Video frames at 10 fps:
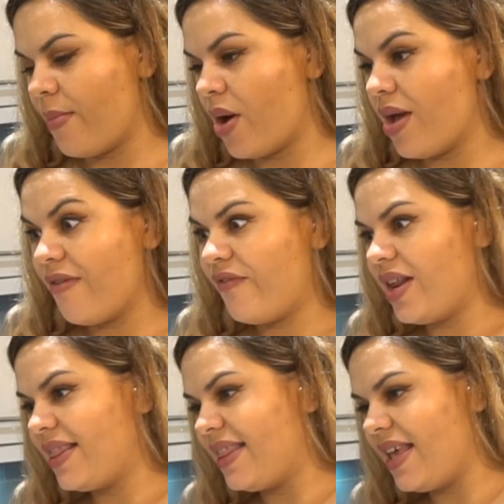about
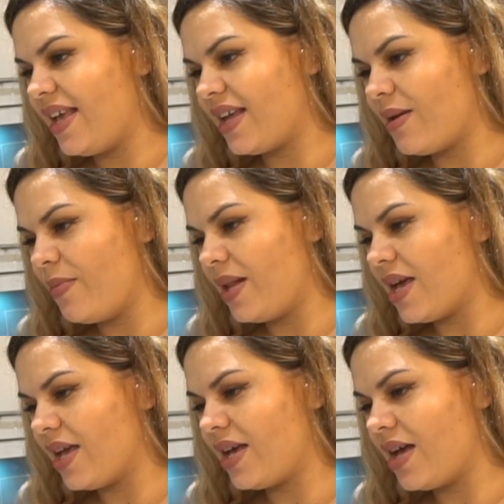everything and a bit
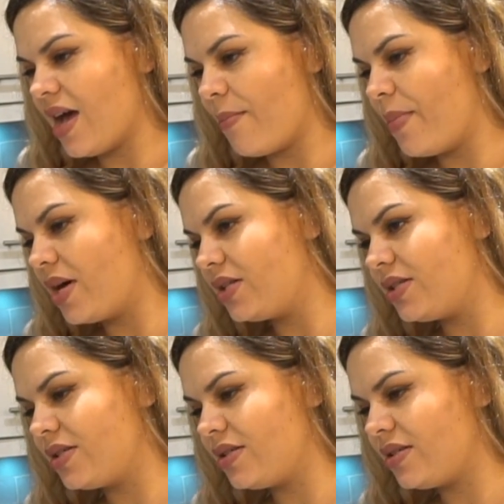like
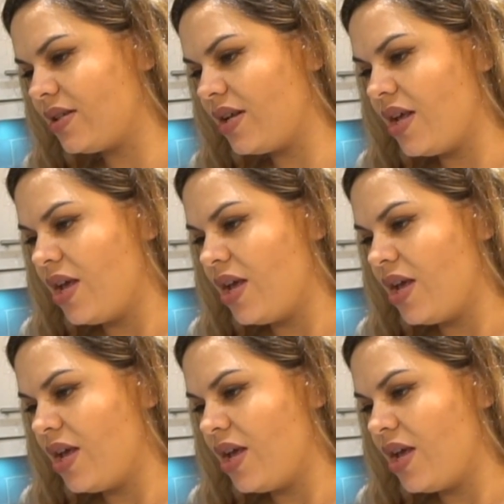abandoned.